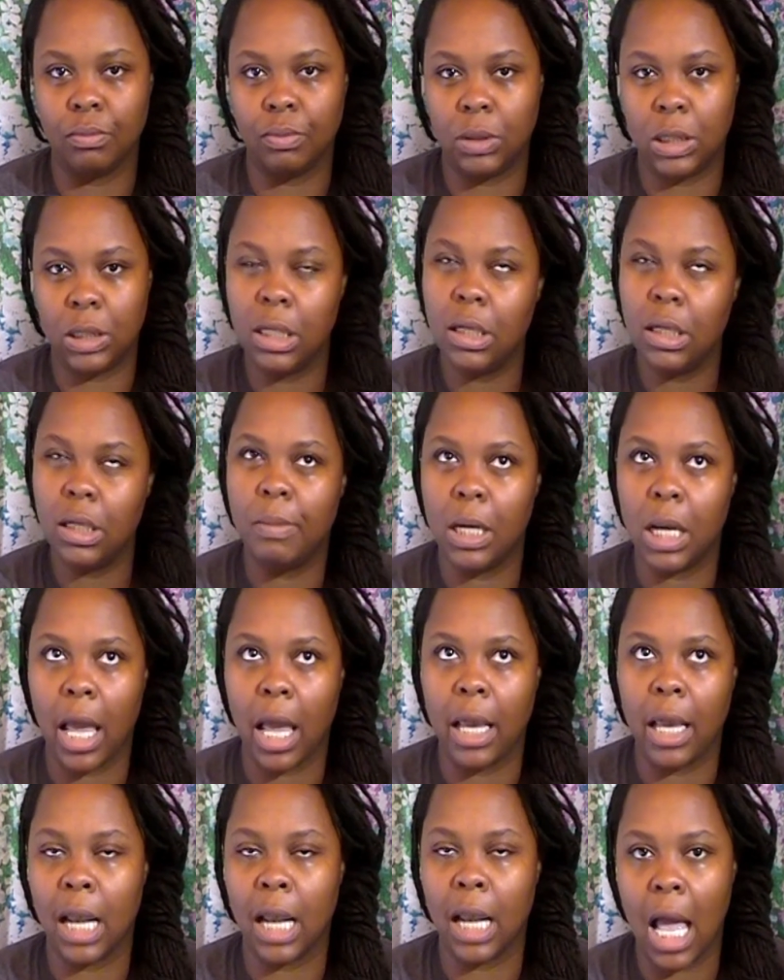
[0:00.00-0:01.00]
tend to be
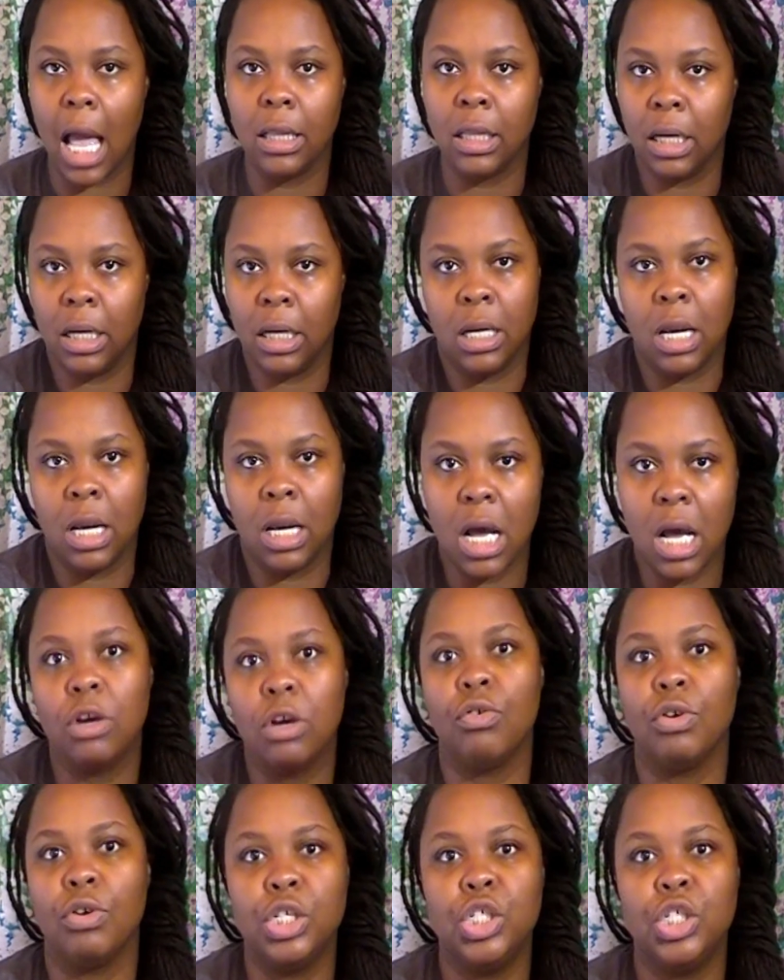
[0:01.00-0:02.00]
like not the
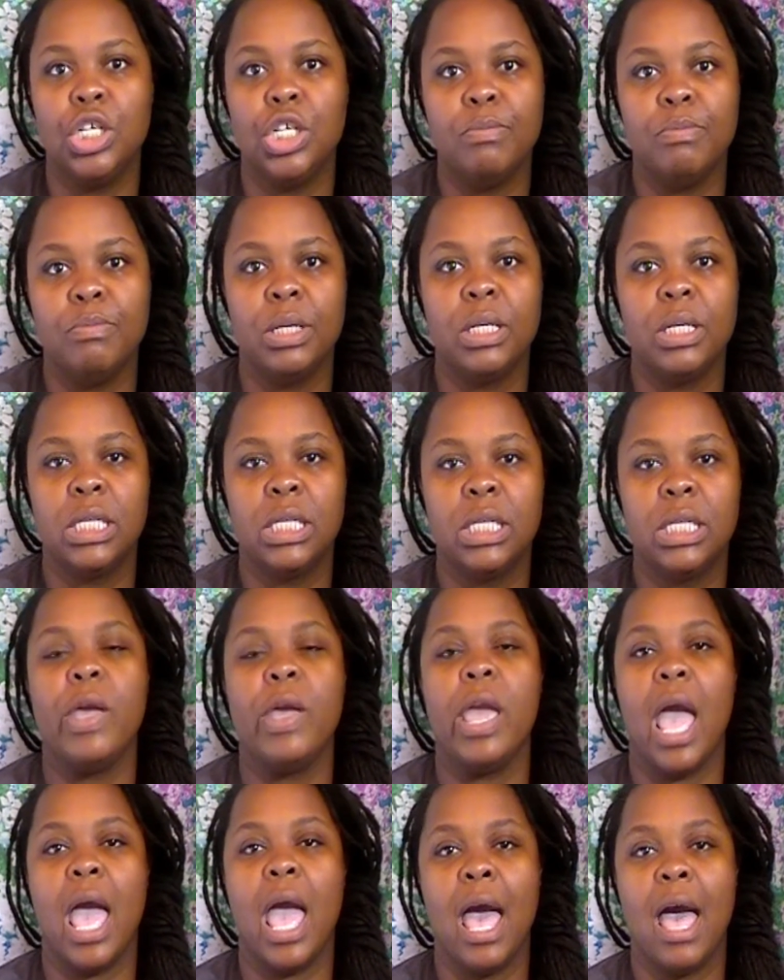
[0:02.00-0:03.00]
non-Christian books that
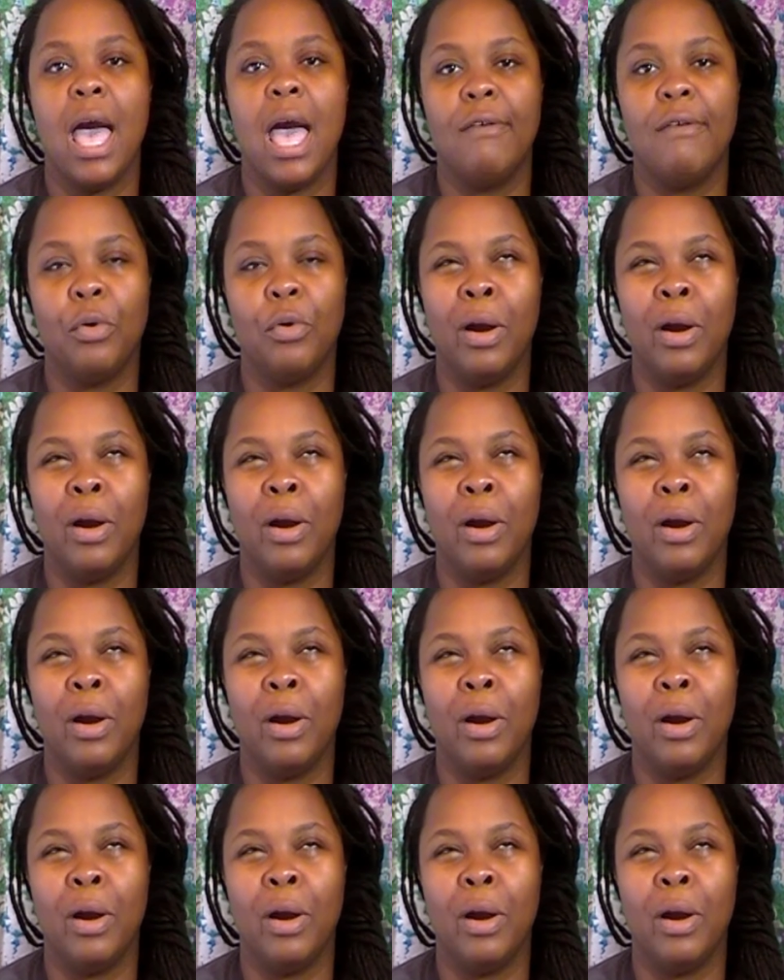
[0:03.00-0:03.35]
we have,